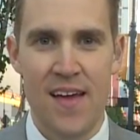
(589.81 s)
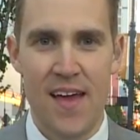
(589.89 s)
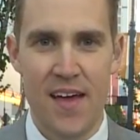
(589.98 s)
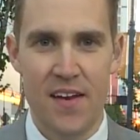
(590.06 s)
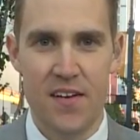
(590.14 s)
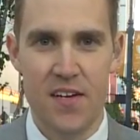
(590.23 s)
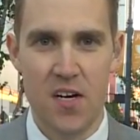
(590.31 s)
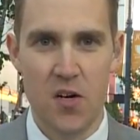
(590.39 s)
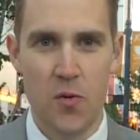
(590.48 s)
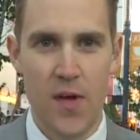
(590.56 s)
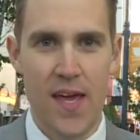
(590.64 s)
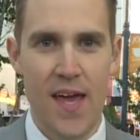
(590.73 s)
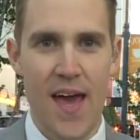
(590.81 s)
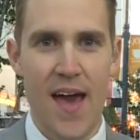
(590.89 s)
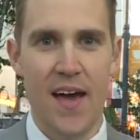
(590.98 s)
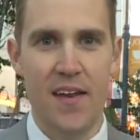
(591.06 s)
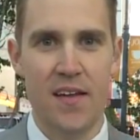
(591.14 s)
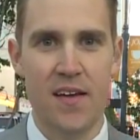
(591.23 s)
And we
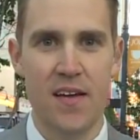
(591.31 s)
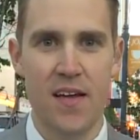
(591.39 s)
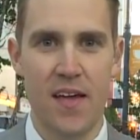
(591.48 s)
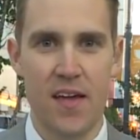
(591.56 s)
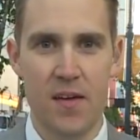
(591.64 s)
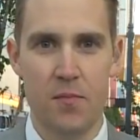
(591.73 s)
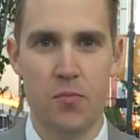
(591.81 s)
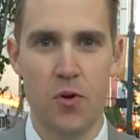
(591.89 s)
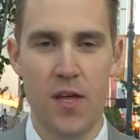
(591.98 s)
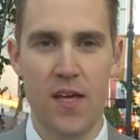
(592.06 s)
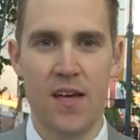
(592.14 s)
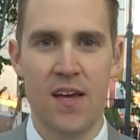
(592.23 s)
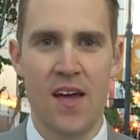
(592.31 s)
had a pretty